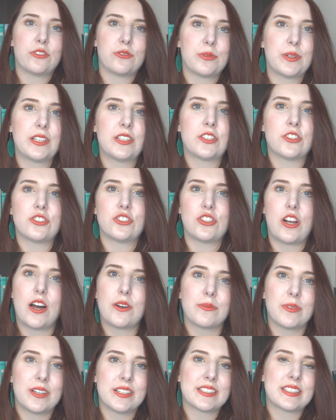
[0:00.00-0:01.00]
and thriller
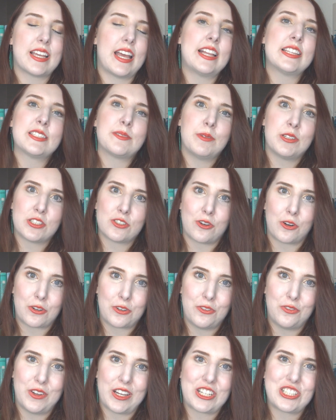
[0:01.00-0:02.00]
genres, and some
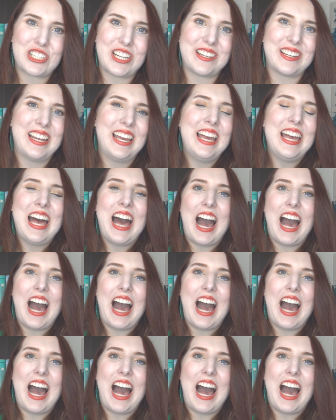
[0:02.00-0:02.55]
historical fiction.